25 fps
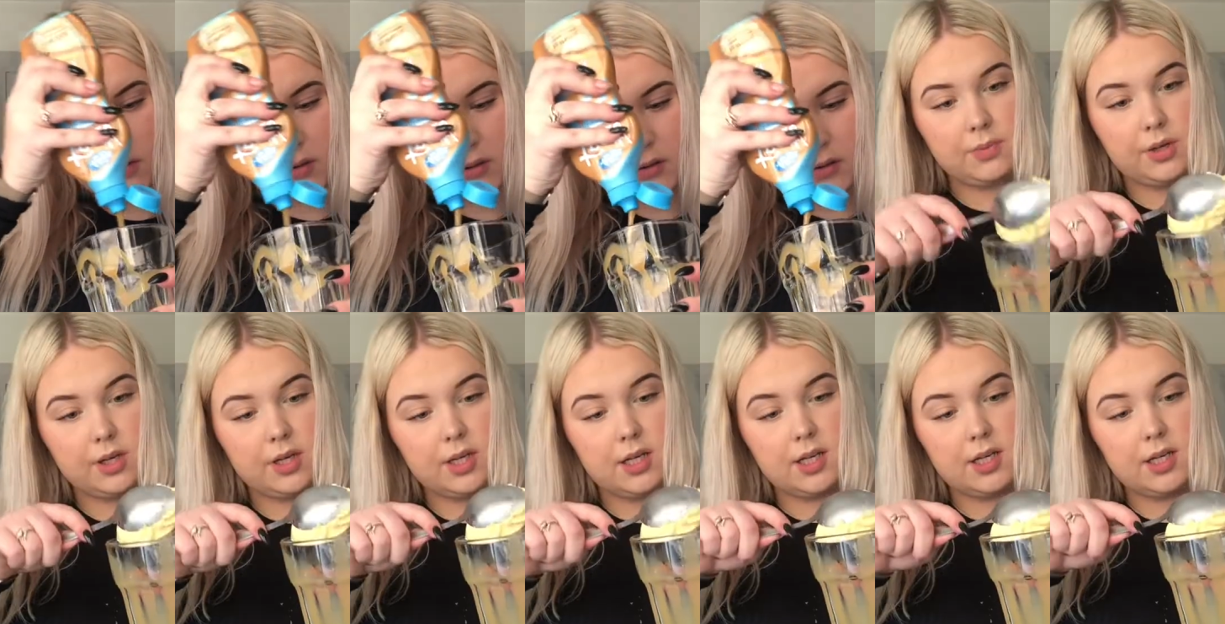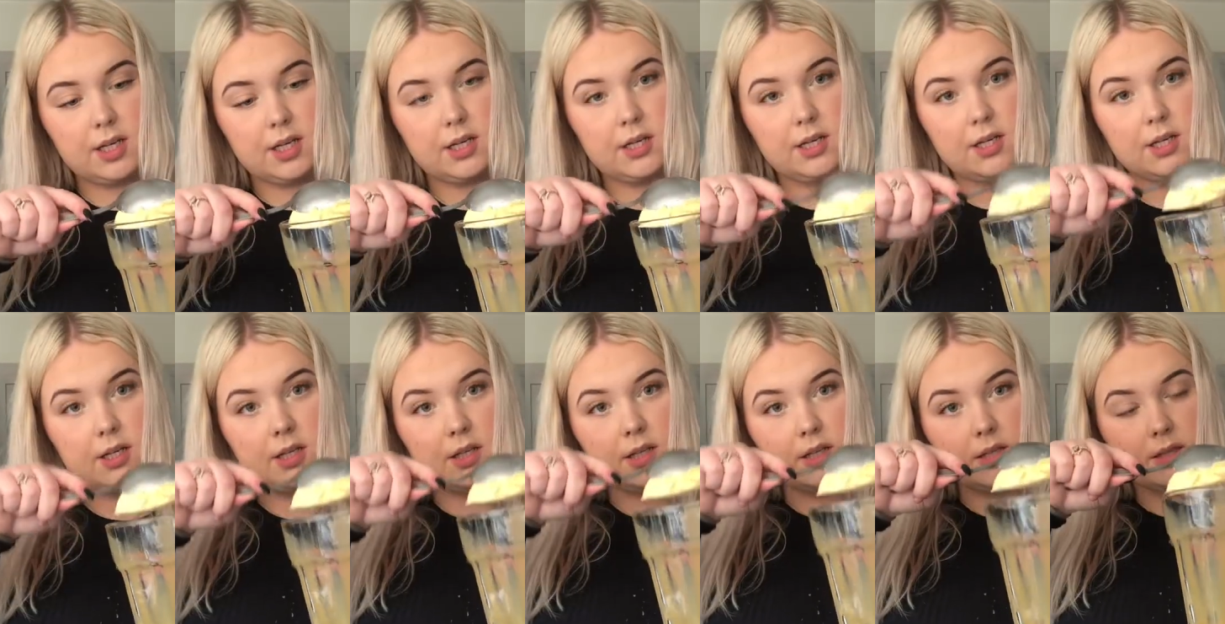Put in
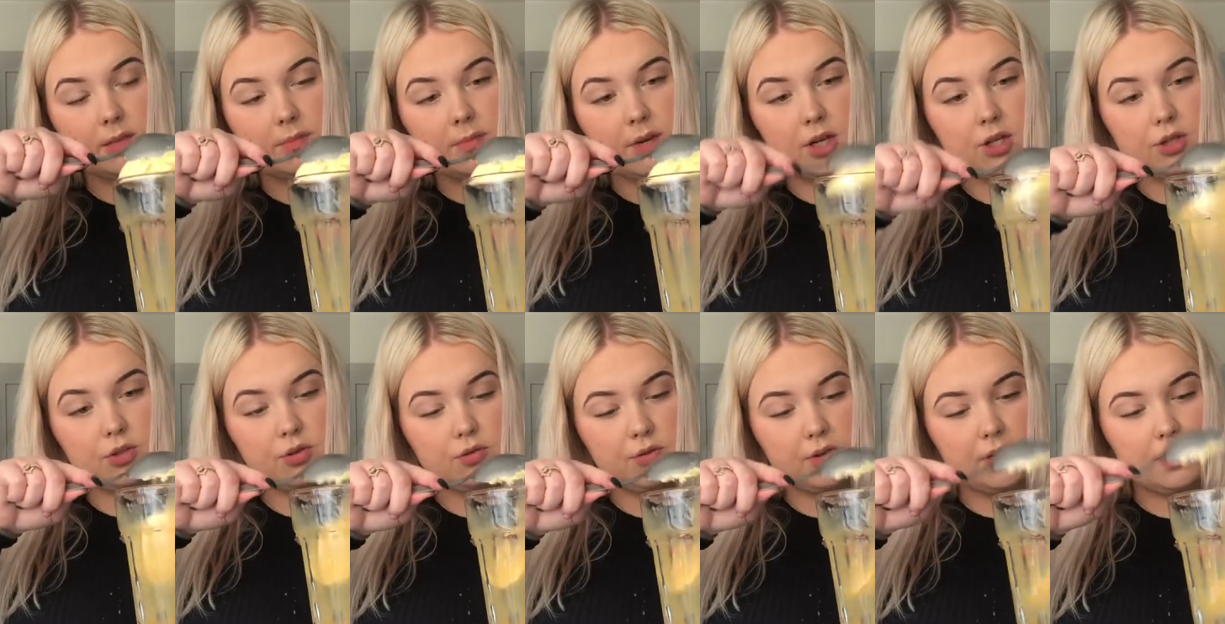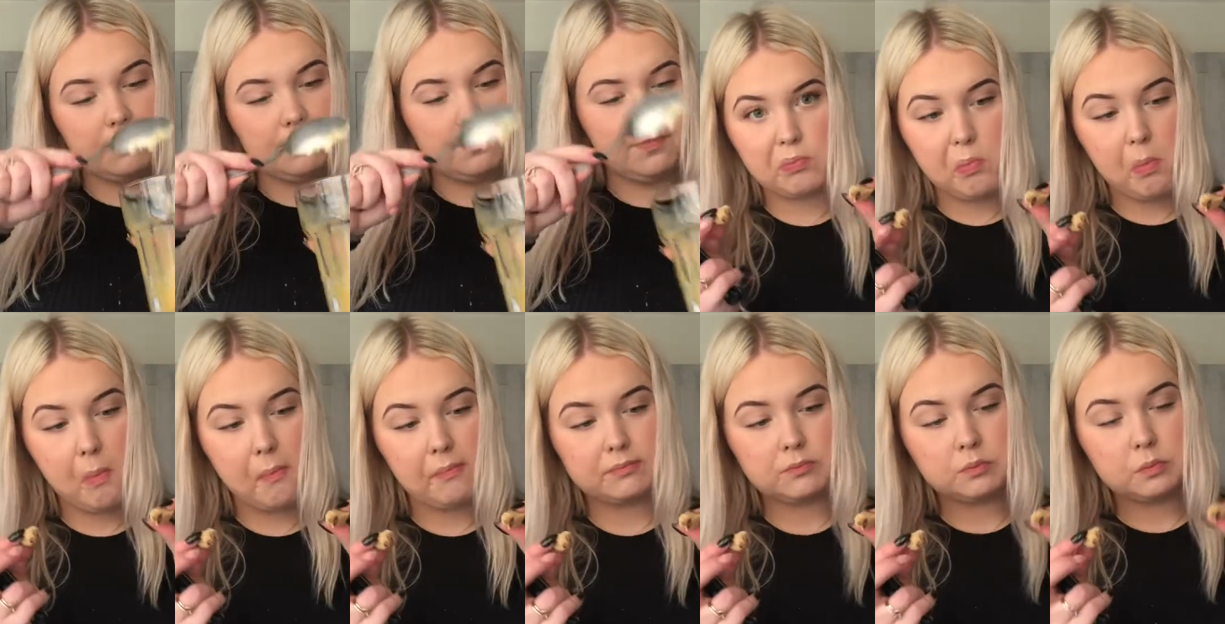some ice cream.
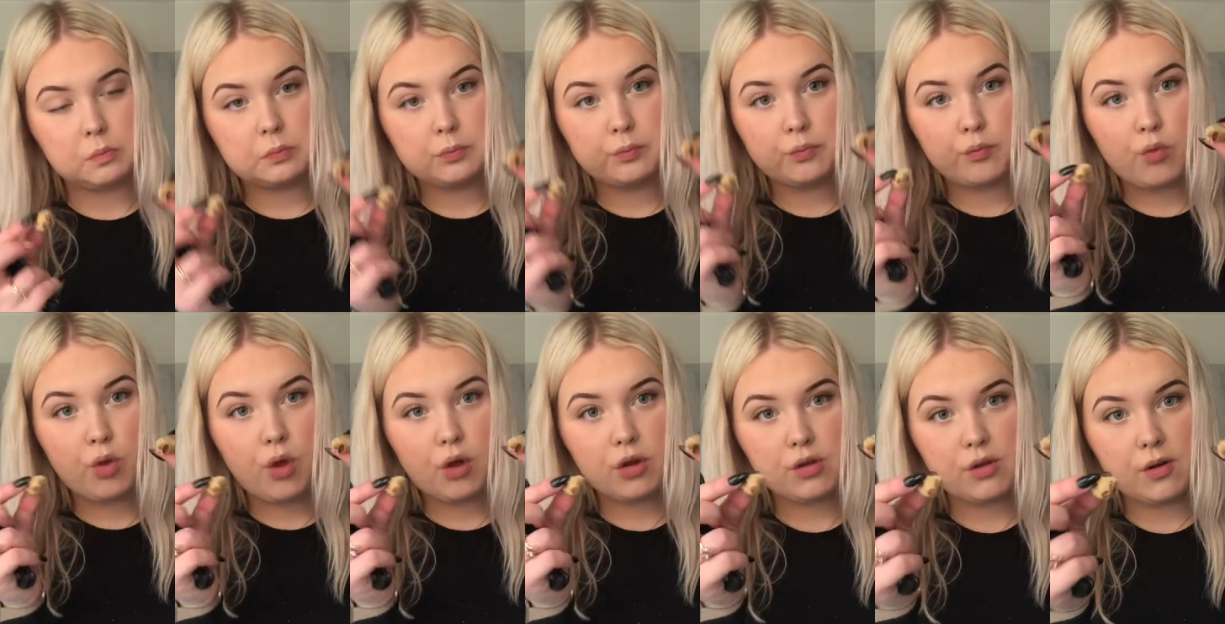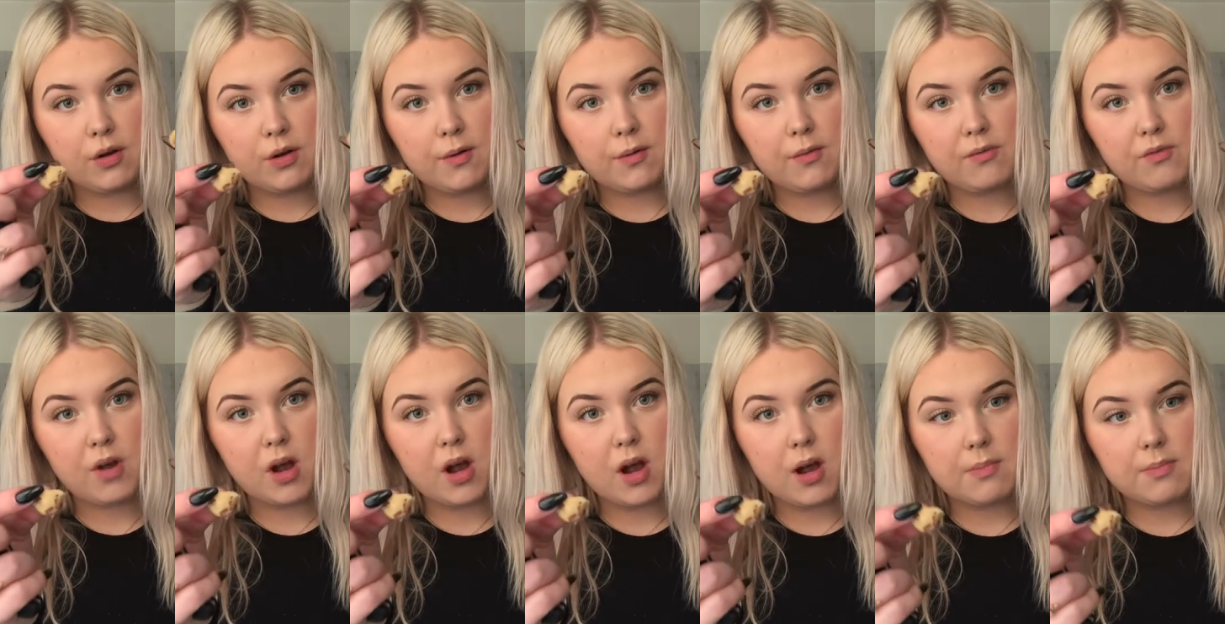So
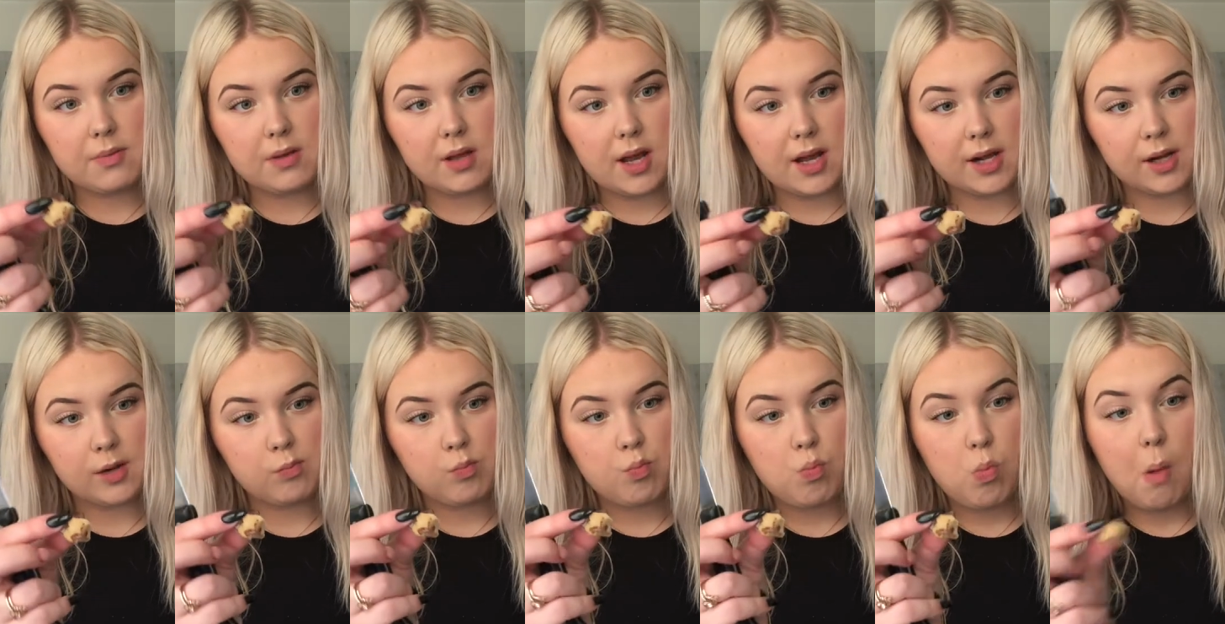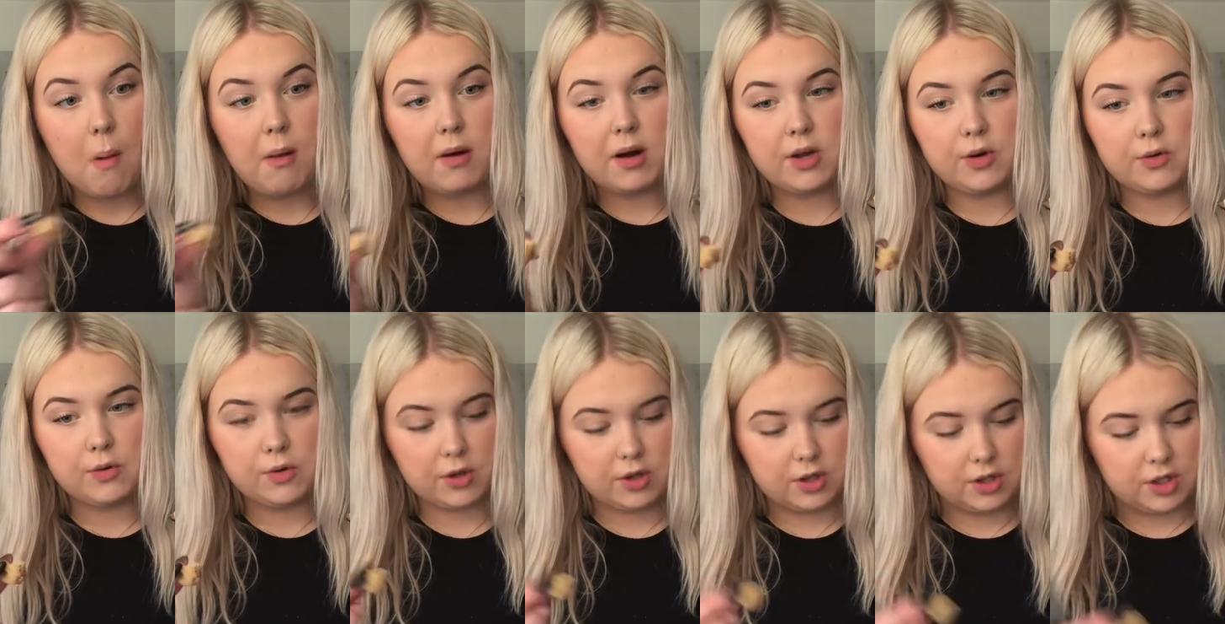cut up like little
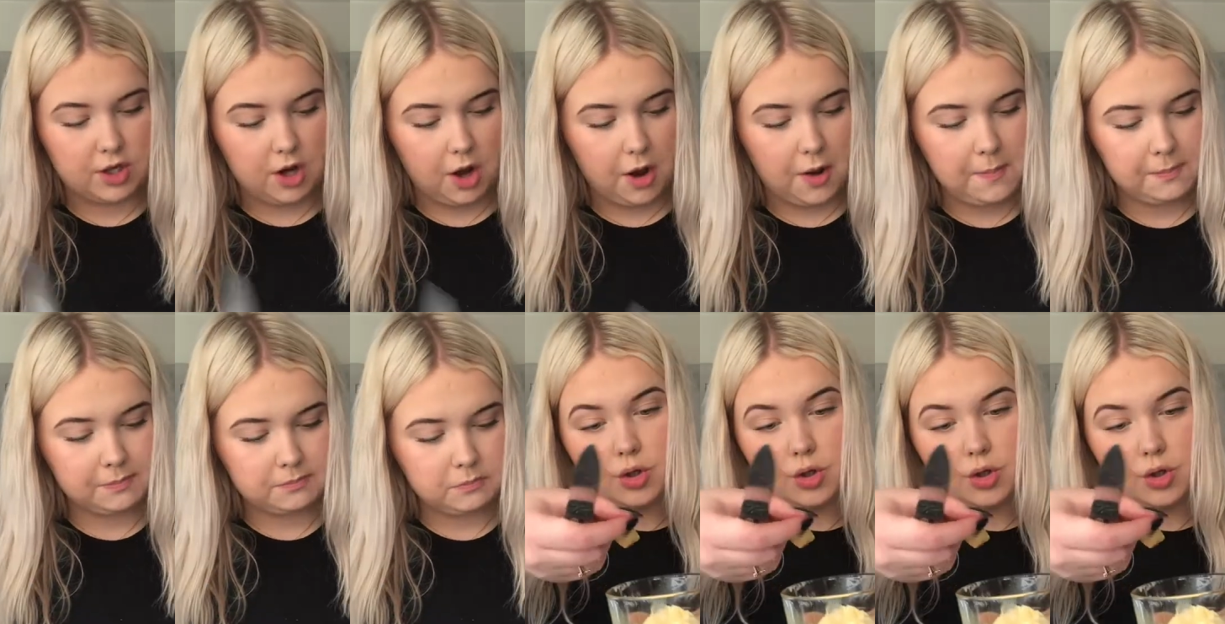cookie dough,